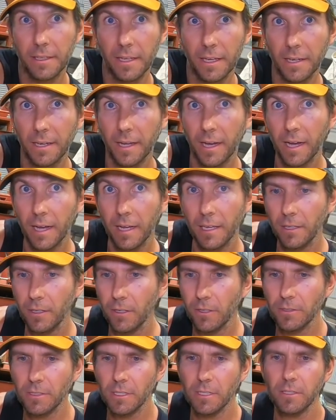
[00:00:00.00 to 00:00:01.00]
and
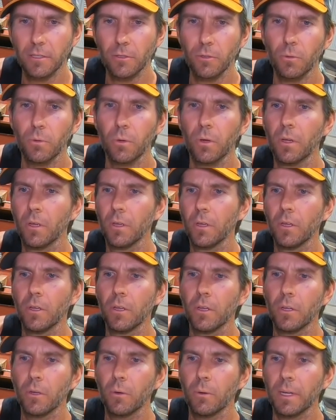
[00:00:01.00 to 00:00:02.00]
use this little
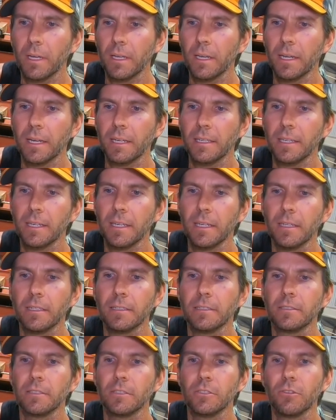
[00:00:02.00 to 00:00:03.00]
quick connect here
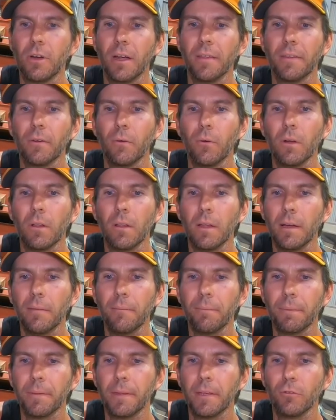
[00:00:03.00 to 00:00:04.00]
to drain the oil
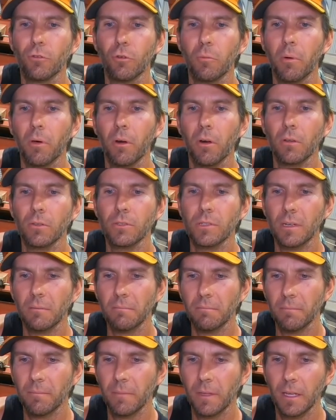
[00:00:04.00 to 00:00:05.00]
out into a bottle or
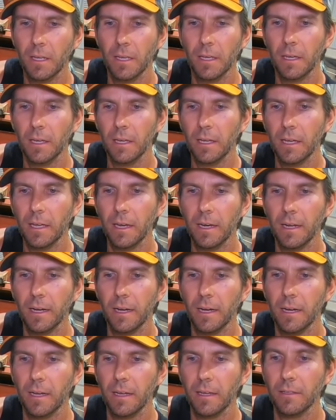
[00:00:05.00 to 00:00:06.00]
something. And
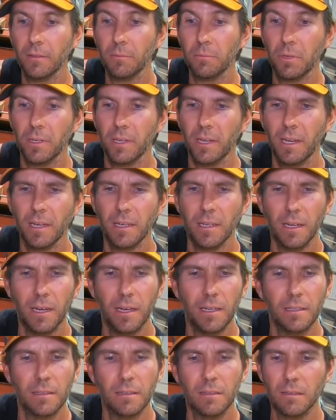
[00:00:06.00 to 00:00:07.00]
it's pretty handy,
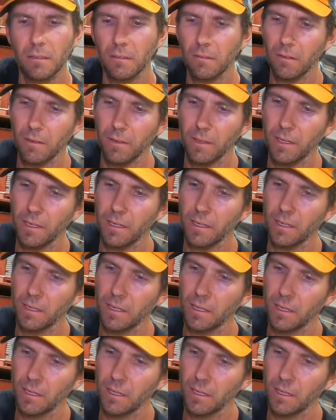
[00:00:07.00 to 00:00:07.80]
eh? I like that.